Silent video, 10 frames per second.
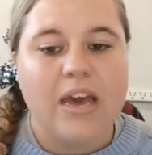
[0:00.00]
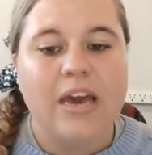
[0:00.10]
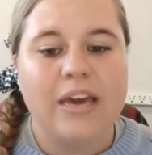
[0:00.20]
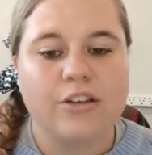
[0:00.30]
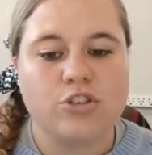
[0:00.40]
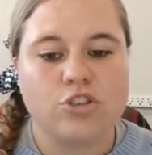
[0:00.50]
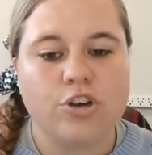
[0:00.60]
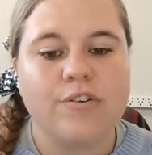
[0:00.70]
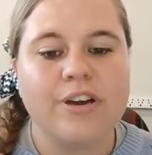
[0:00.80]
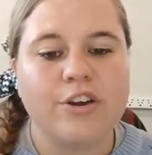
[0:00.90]

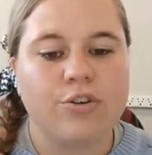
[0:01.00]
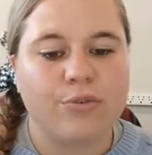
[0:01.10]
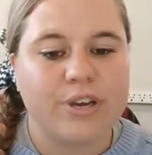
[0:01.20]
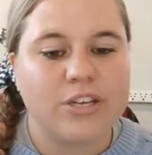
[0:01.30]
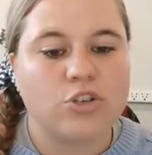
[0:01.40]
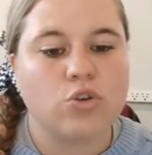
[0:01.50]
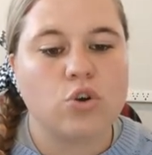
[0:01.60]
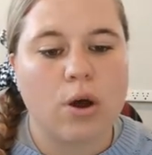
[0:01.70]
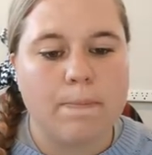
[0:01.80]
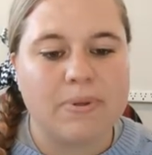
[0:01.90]
Insurer agrees to
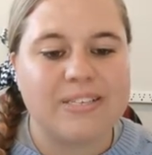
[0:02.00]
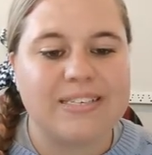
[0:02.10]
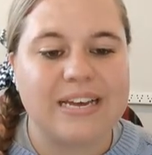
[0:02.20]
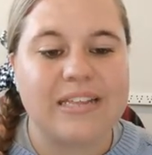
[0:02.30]
compensate